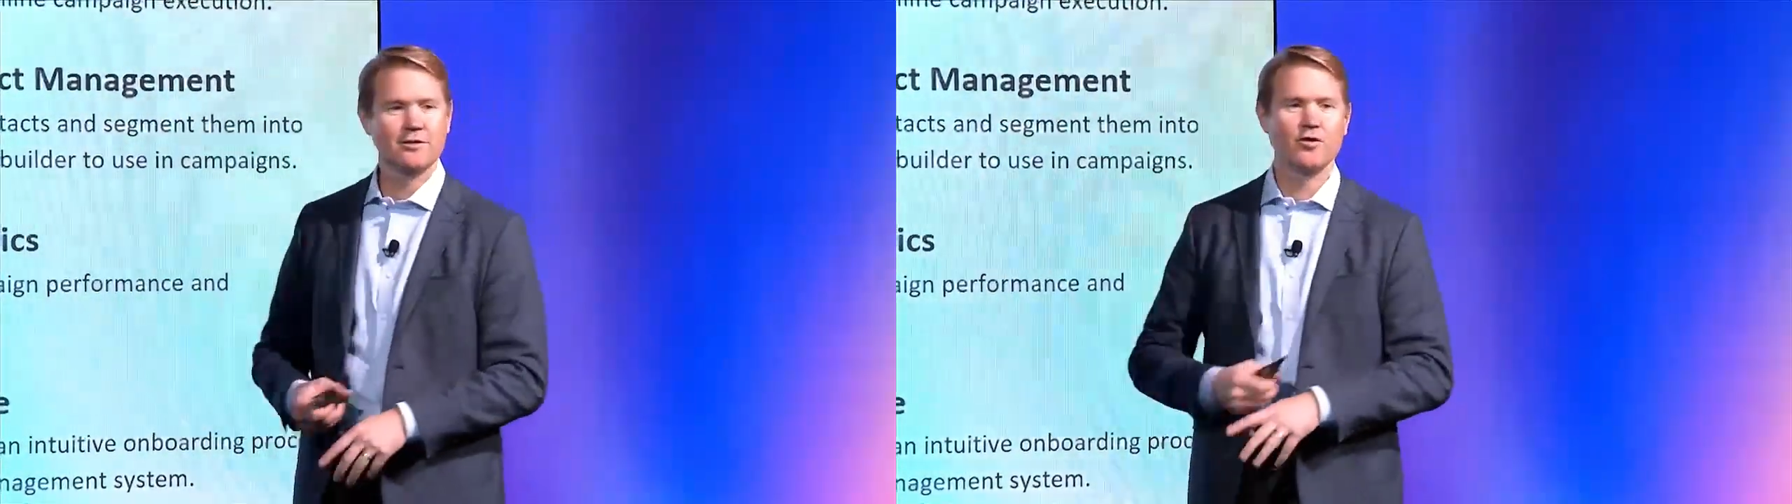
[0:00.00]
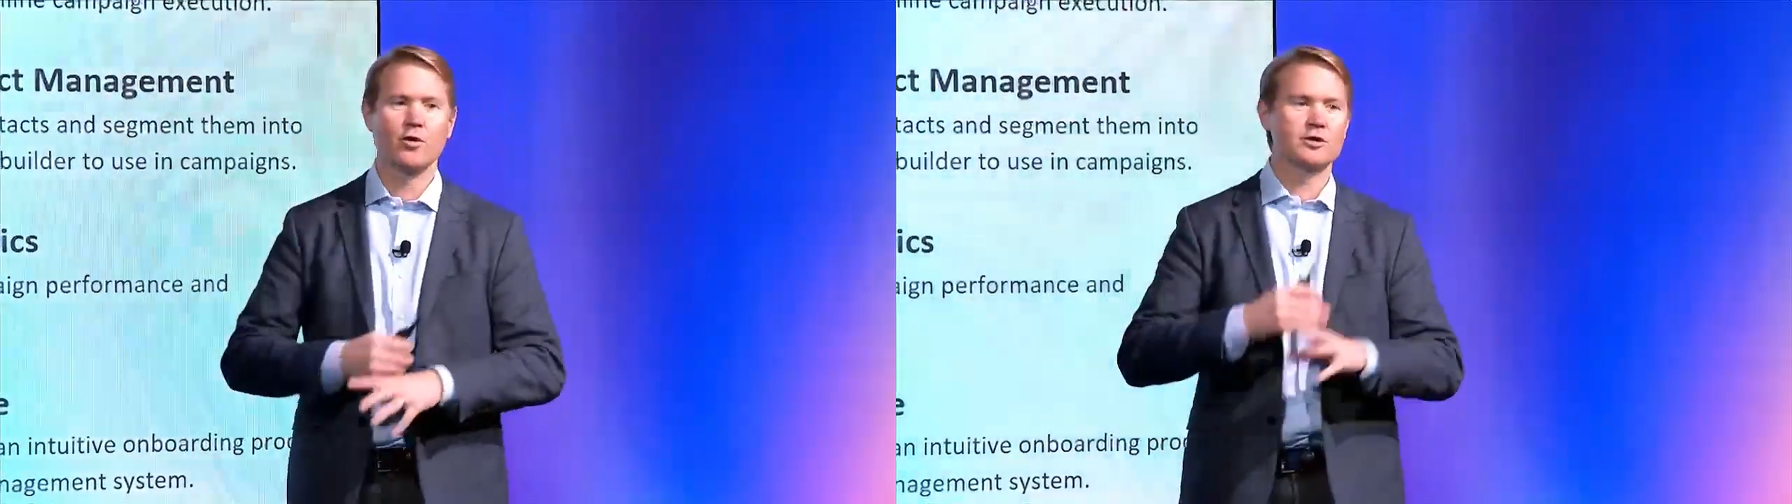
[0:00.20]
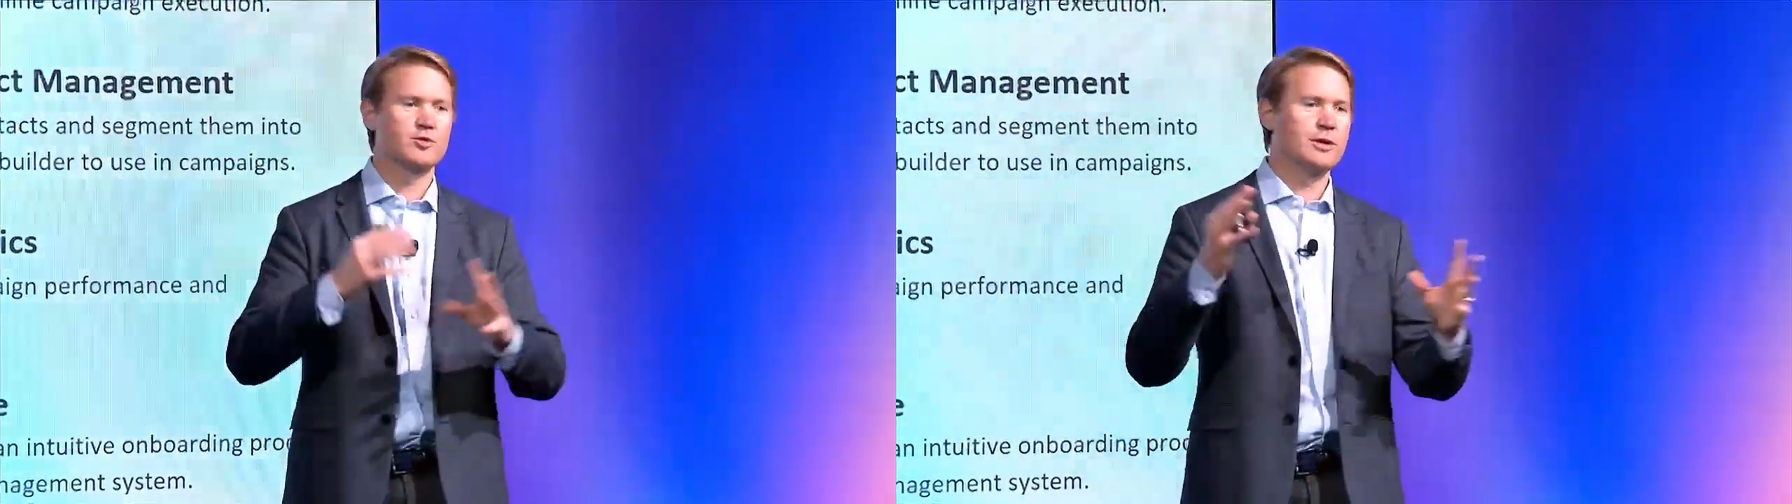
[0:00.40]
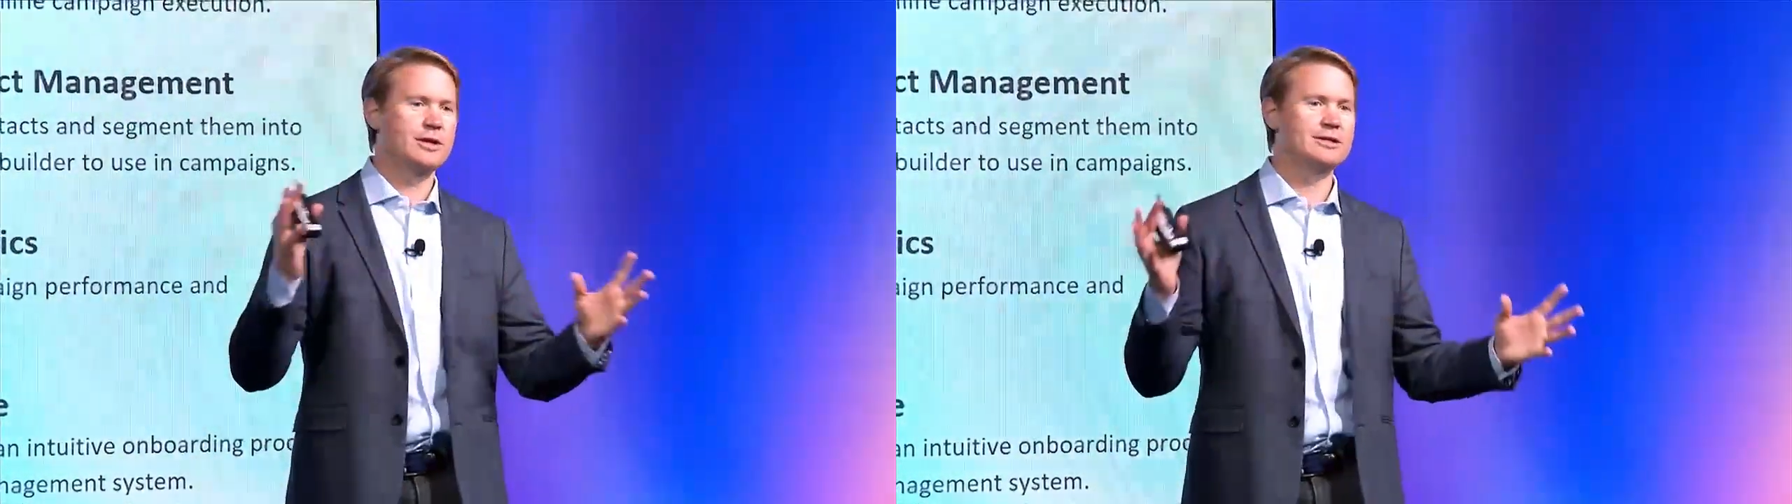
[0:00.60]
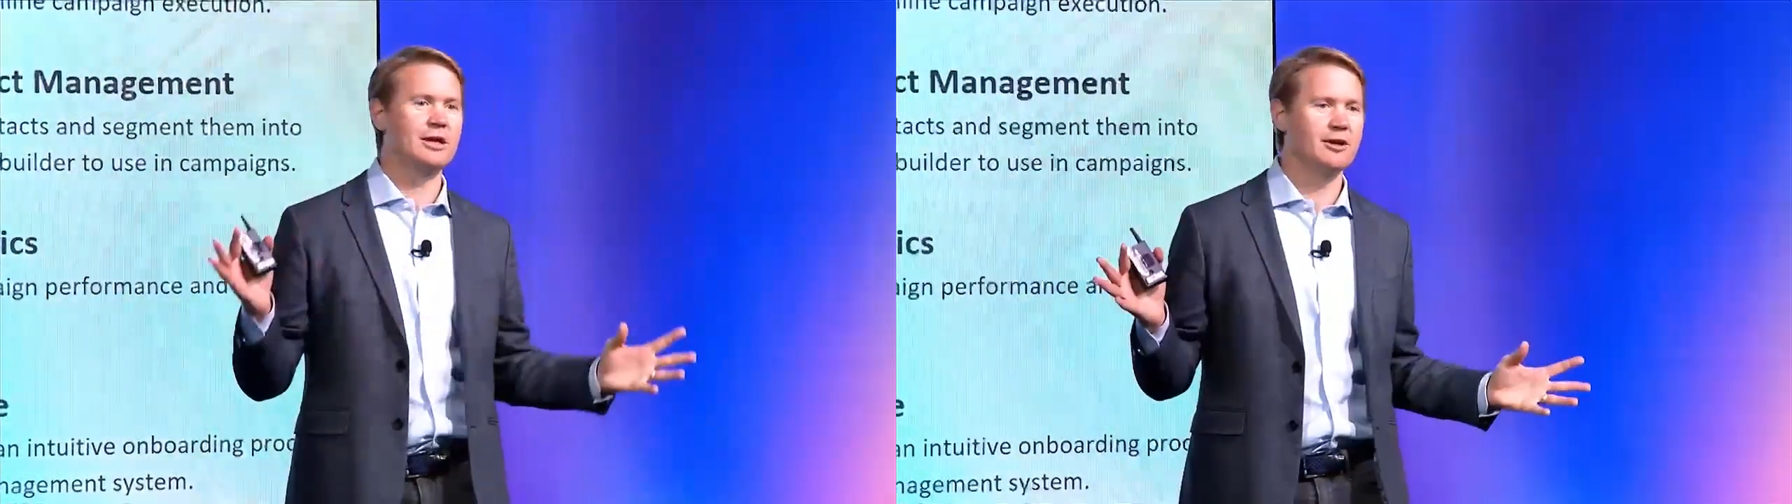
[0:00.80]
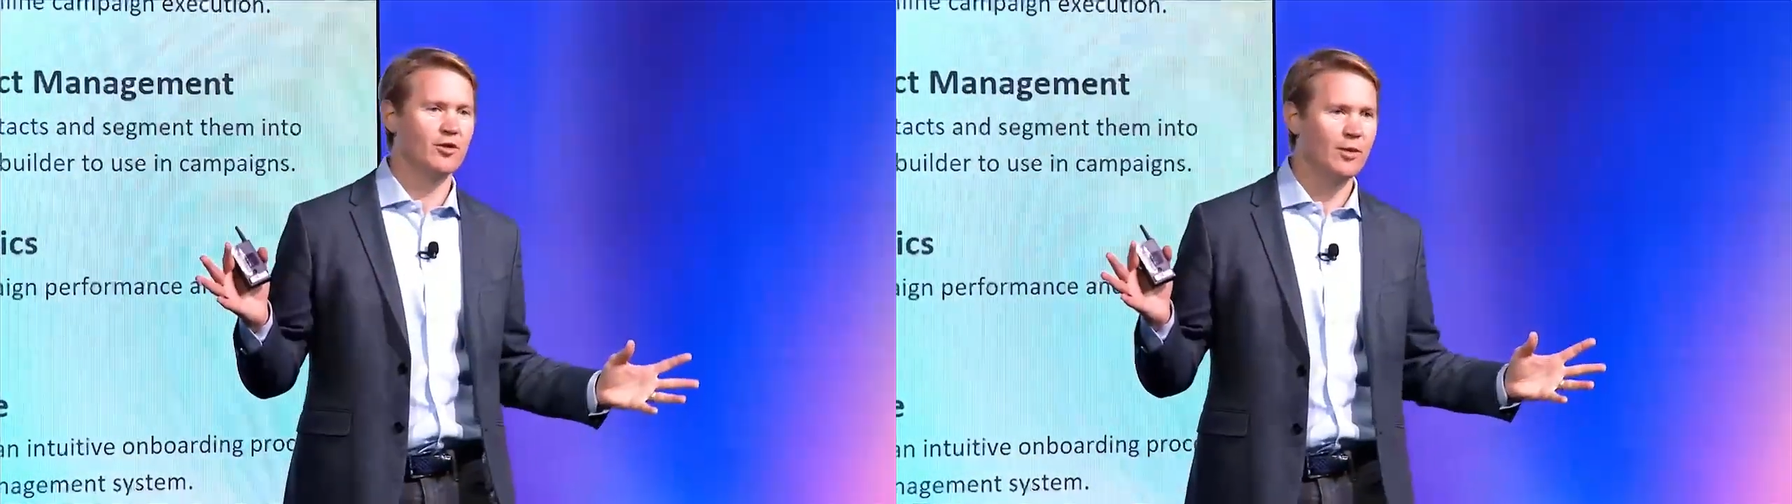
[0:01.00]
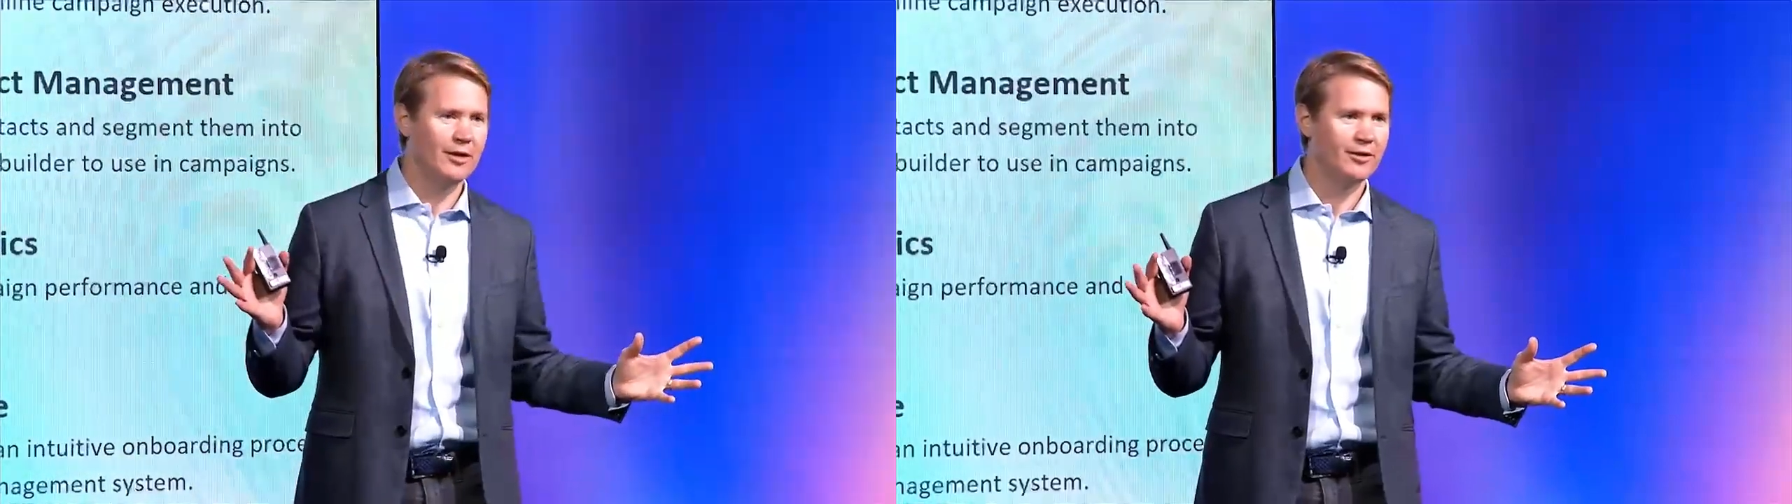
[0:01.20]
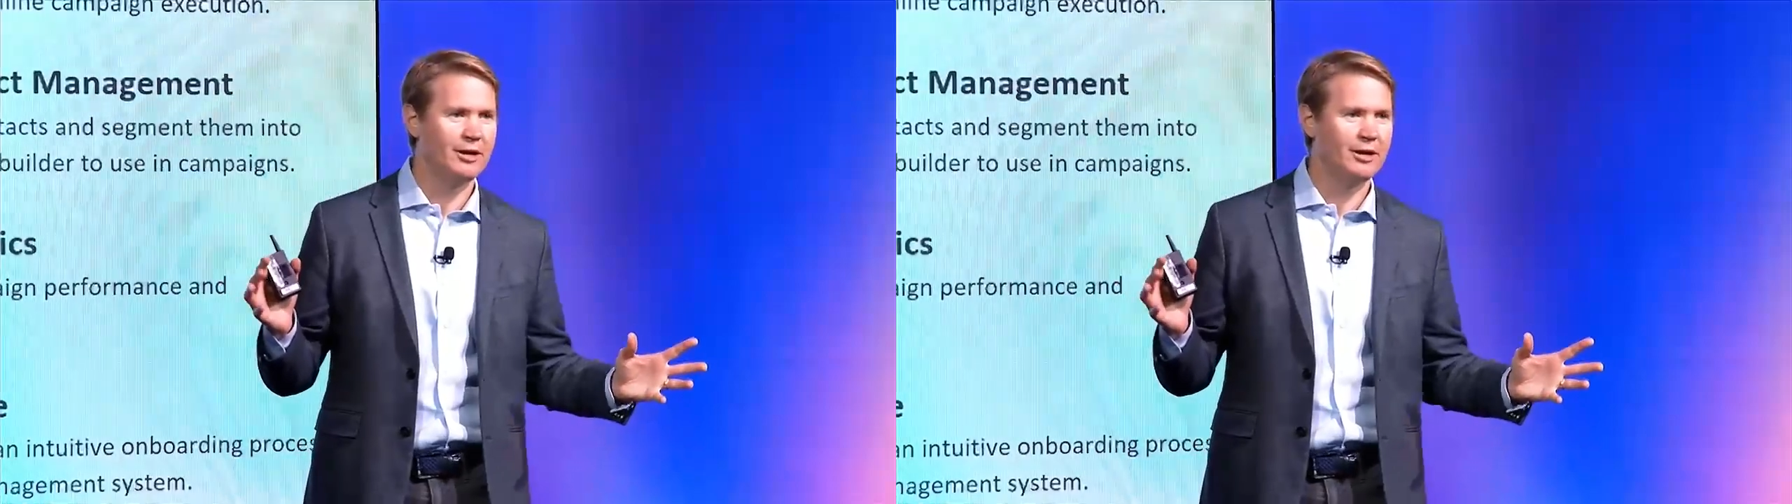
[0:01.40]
of course, we can tell you the weather,